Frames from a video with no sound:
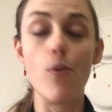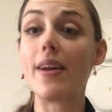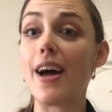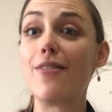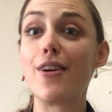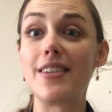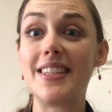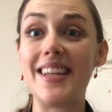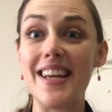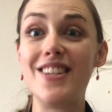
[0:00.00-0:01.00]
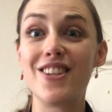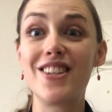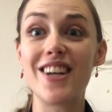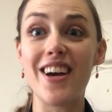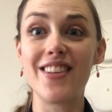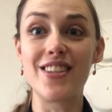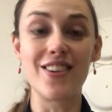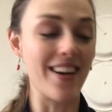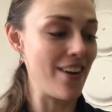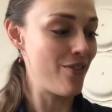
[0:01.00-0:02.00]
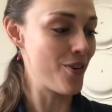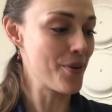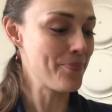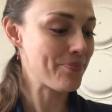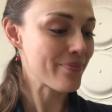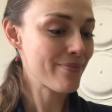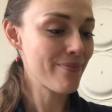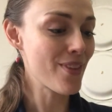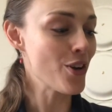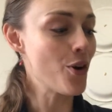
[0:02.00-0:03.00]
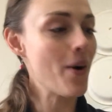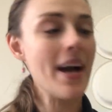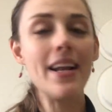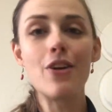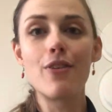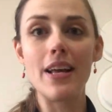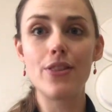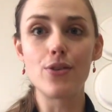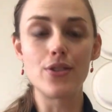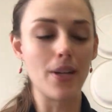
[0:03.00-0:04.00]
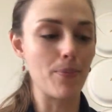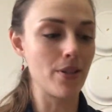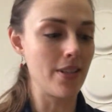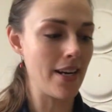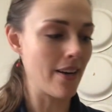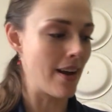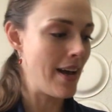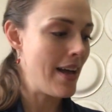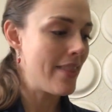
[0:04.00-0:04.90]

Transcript: whatever stage your child is ready for, go ahead and write those numbers there.